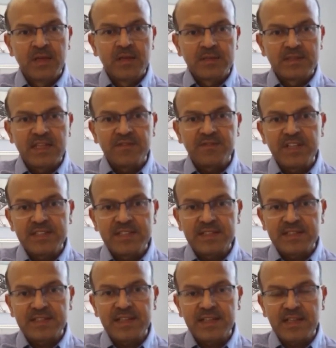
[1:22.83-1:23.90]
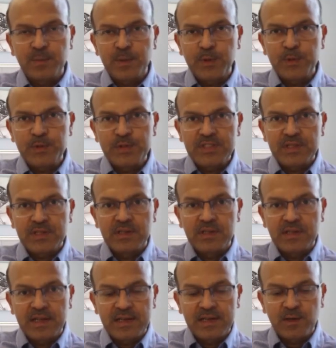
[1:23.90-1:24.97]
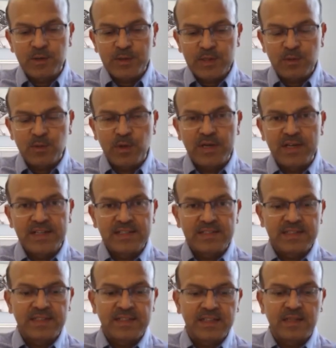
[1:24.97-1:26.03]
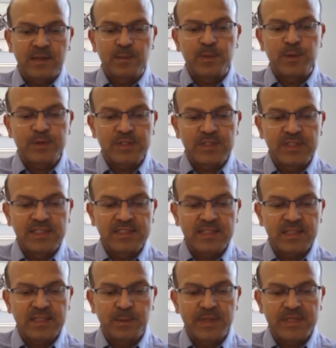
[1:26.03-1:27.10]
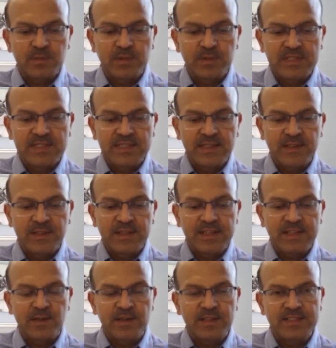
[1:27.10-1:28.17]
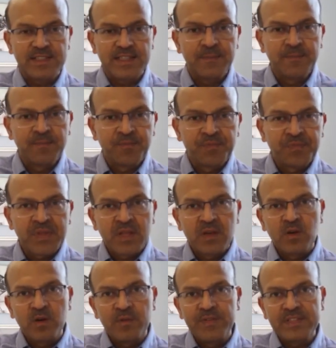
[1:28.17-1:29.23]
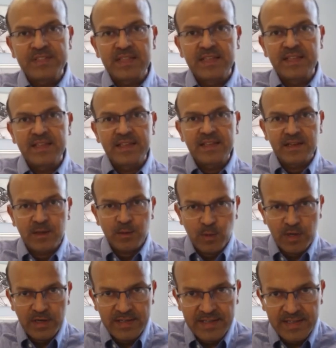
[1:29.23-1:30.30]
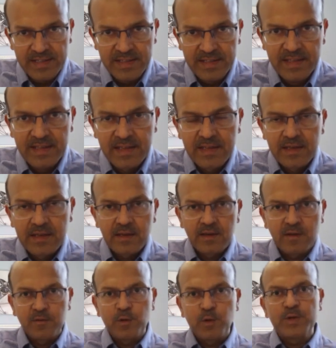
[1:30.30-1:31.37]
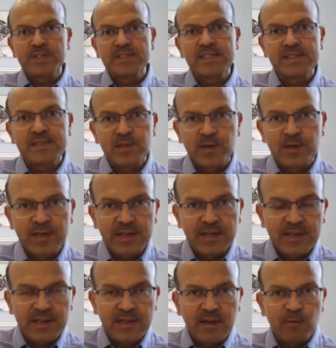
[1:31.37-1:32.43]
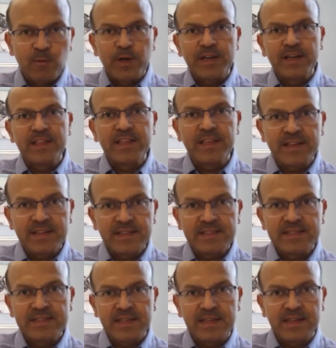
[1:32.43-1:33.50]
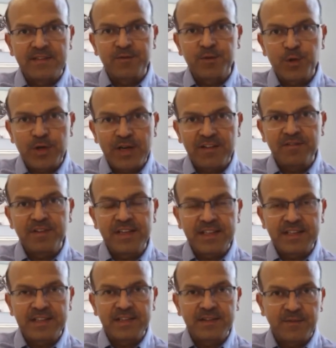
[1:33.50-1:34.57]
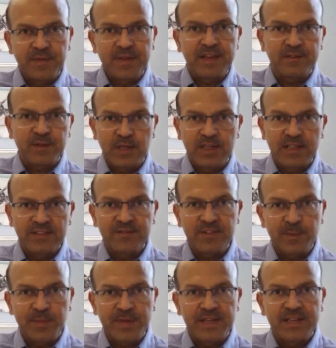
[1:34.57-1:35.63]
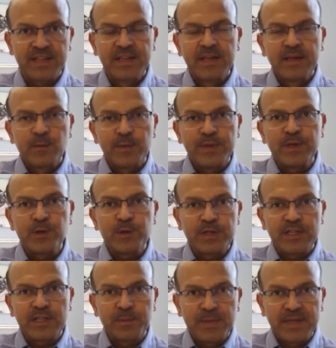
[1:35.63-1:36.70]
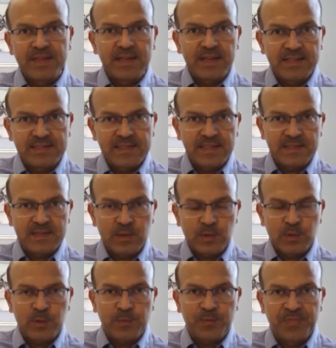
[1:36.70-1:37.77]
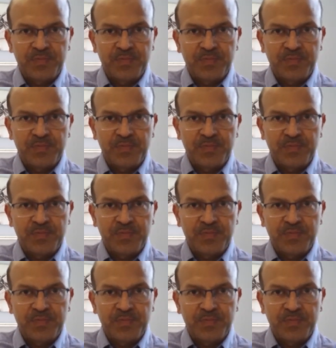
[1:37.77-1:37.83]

safety centric approach uh, and also quality centric approach these are the buzzwords in neonatology obviously uh, quality uh, focuses on avoiding errors and if you have an error we have to learn from it without uh, penalizing so